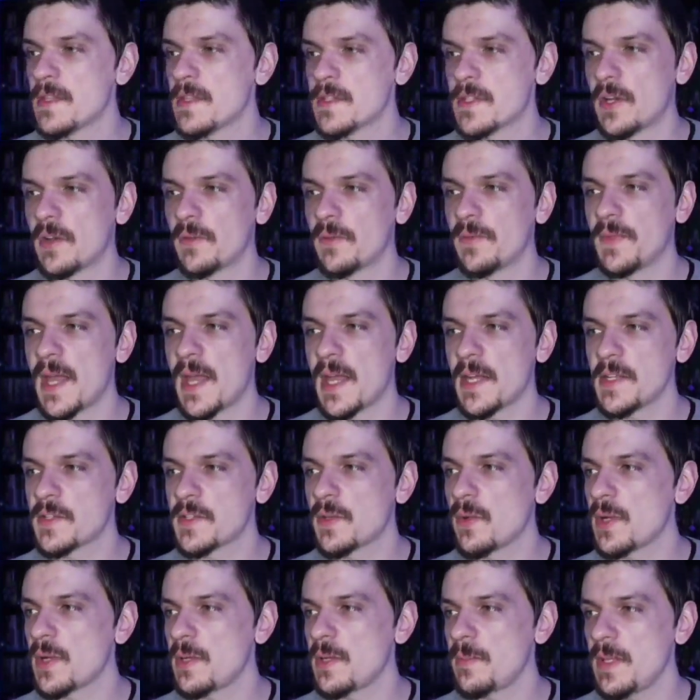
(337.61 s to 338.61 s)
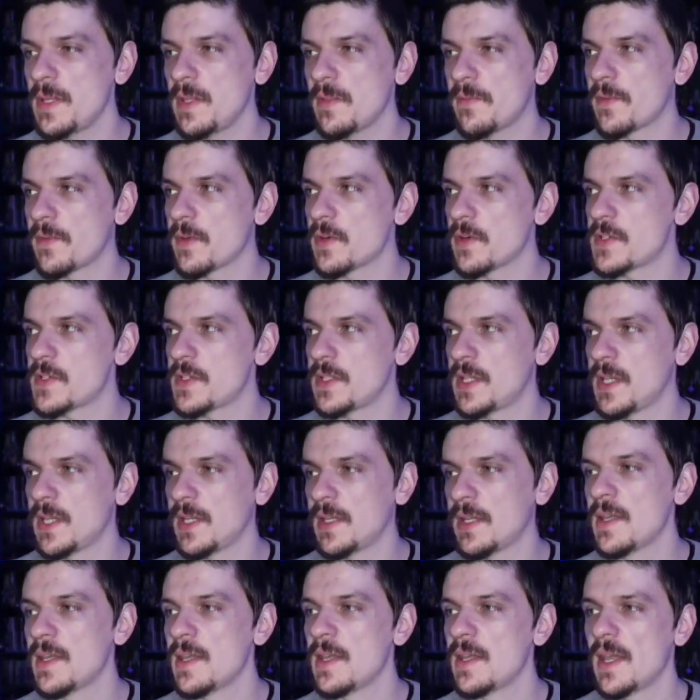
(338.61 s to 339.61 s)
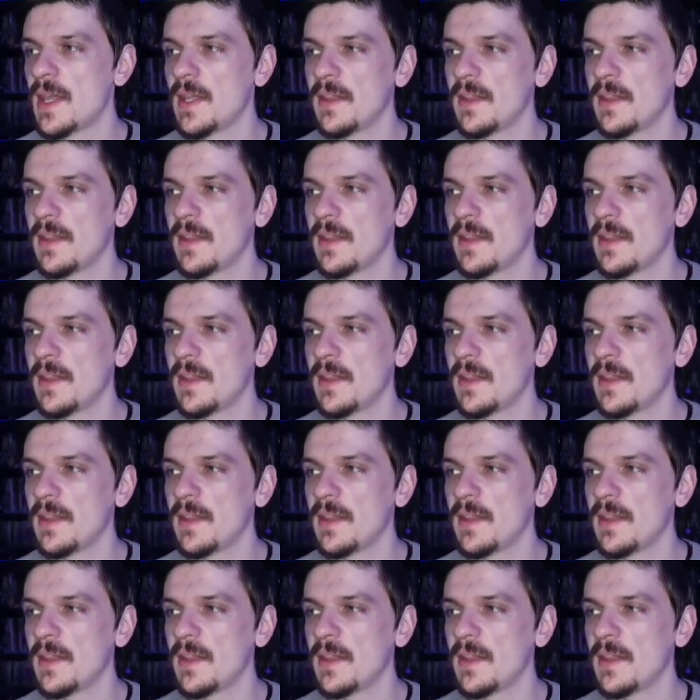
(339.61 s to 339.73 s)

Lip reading: So that is going to be the first thing.